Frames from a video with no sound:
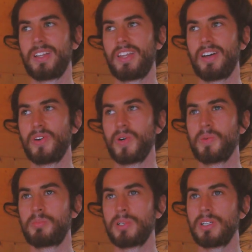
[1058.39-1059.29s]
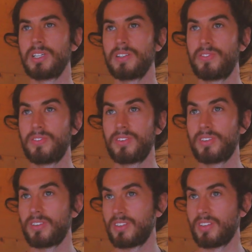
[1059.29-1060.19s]
their own
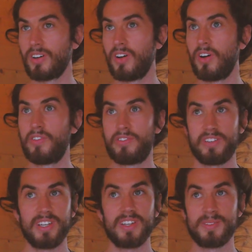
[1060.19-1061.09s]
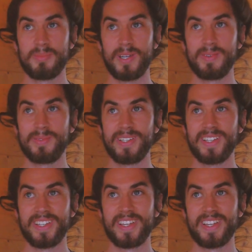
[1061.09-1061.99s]
beliefs or fears,
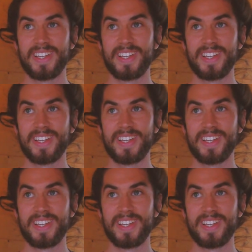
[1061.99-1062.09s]
maybe.